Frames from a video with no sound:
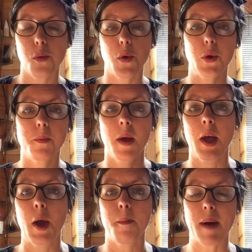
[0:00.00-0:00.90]
womb
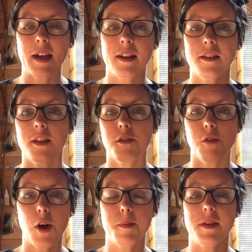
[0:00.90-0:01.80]
back into the
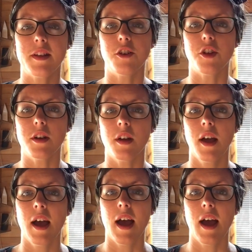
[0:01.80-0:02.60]
right position.